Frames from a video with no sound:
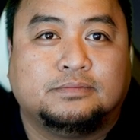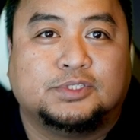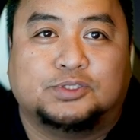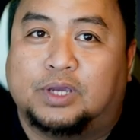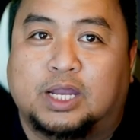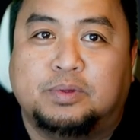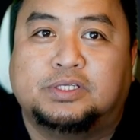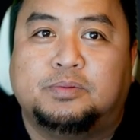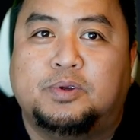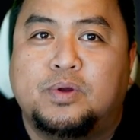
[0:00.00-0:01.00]
So God bless
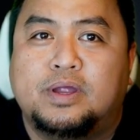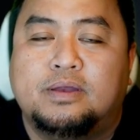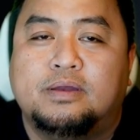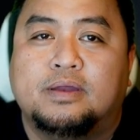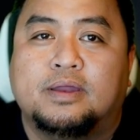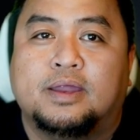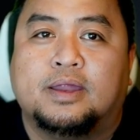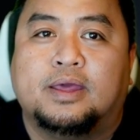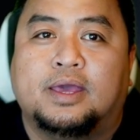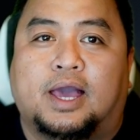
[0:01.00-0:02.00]
everyone.
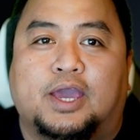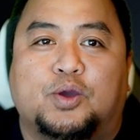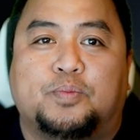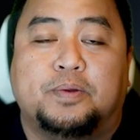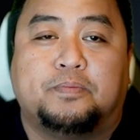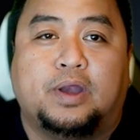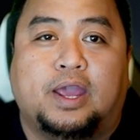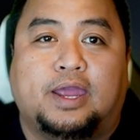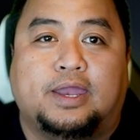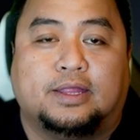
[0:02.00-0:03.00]
I hope and
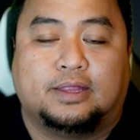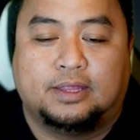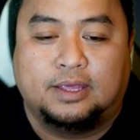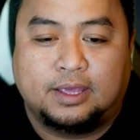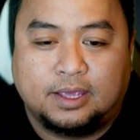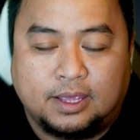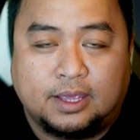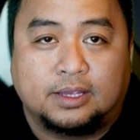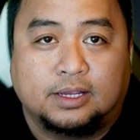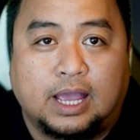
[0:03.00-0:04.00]
pray that
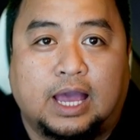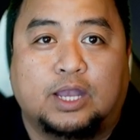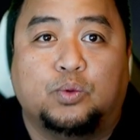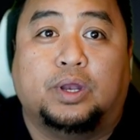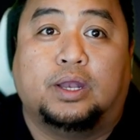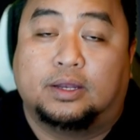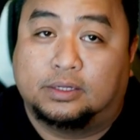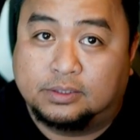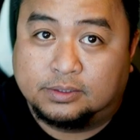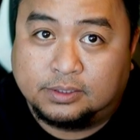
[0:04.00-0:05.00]
God will
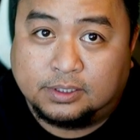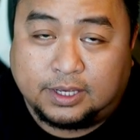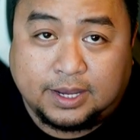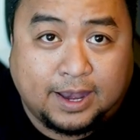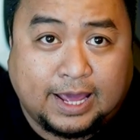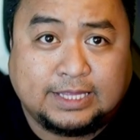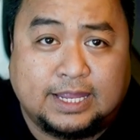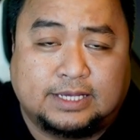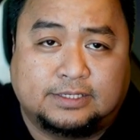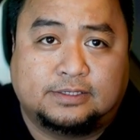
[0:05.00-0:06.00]
enlighten
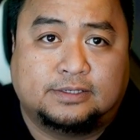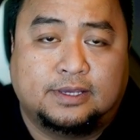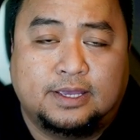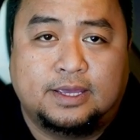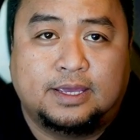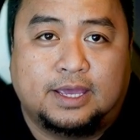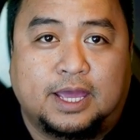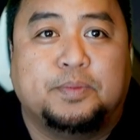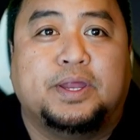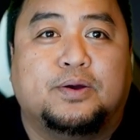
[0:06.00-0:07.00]
us,
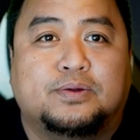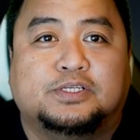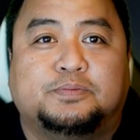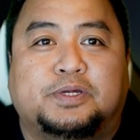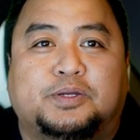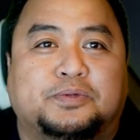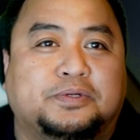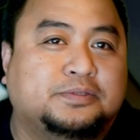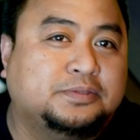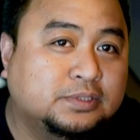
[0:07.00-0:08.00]
and may the Holy Spirit
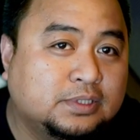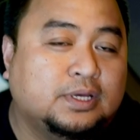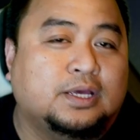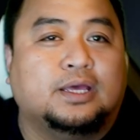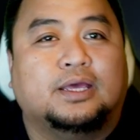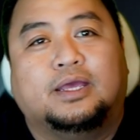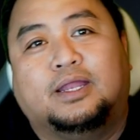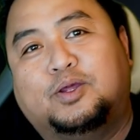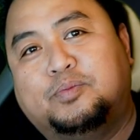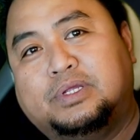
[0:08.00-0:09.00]

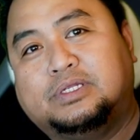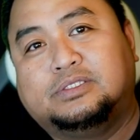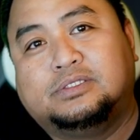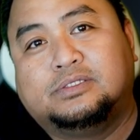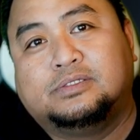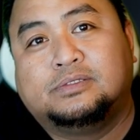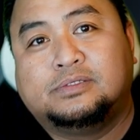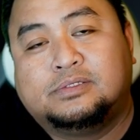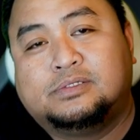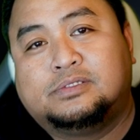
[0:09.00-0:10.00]
illumine
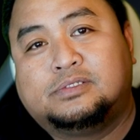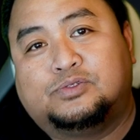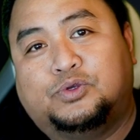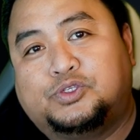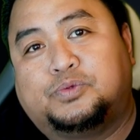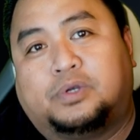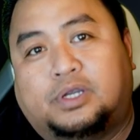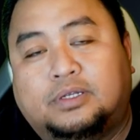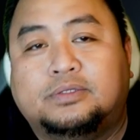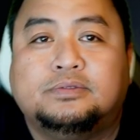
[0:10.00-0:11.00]
His word
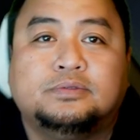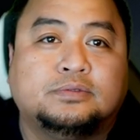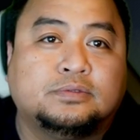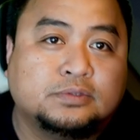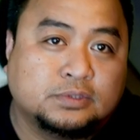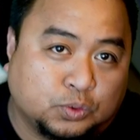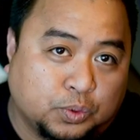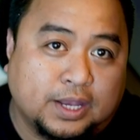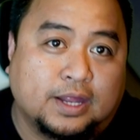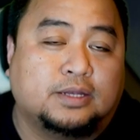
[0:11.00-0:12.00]
so we
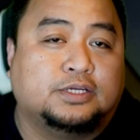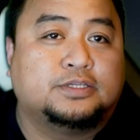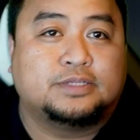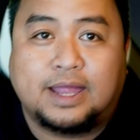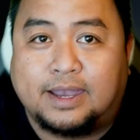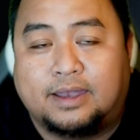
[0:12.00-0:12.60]
can understand